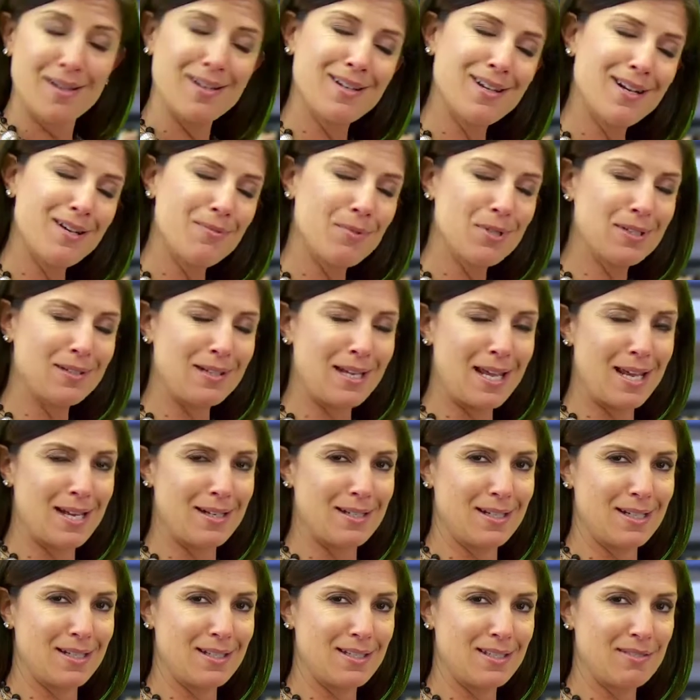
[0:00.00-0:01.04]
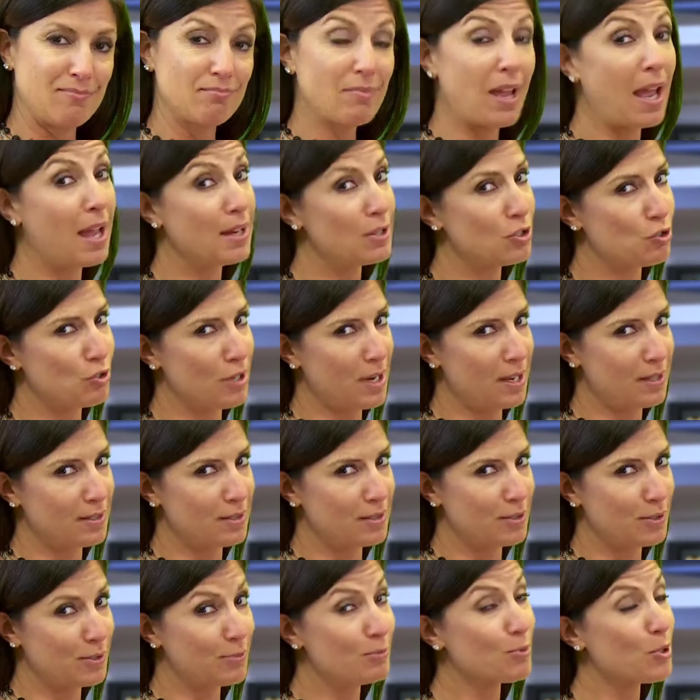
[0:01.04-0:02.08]
Come on, ladies and
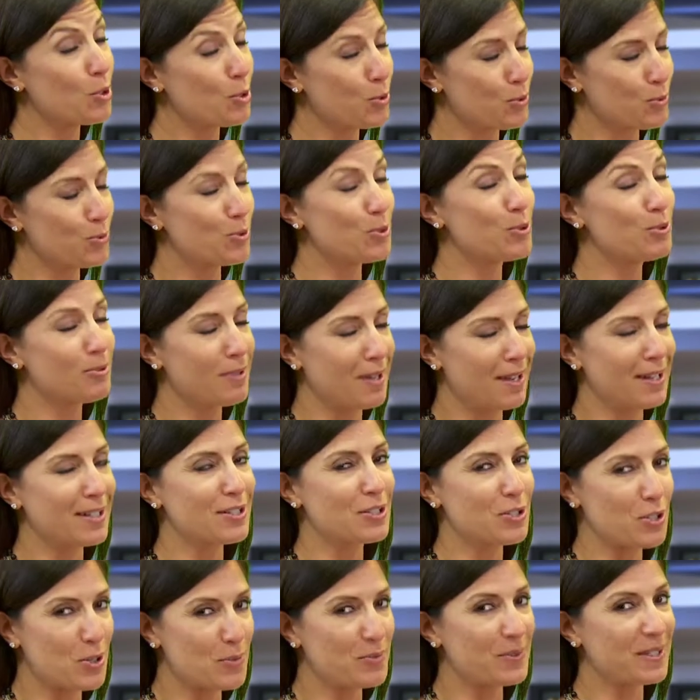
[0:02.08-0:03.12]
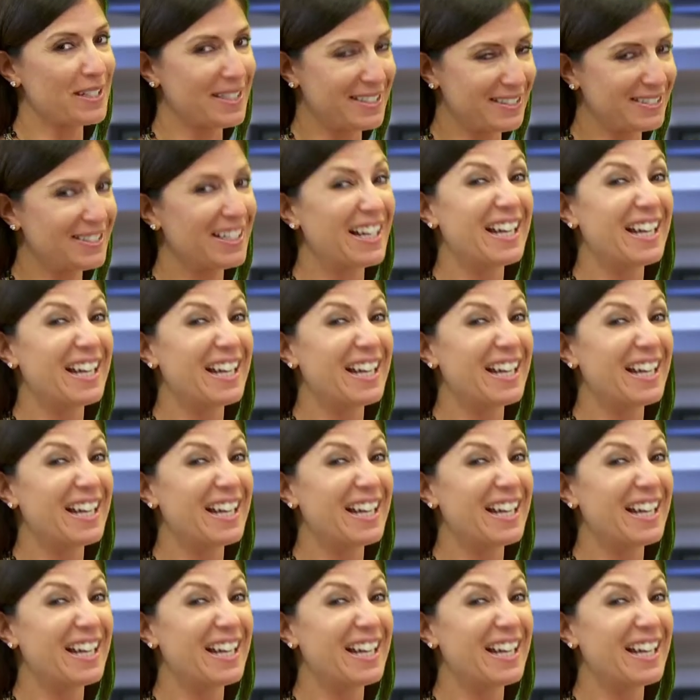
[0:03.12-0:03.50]
gents who do like shopping.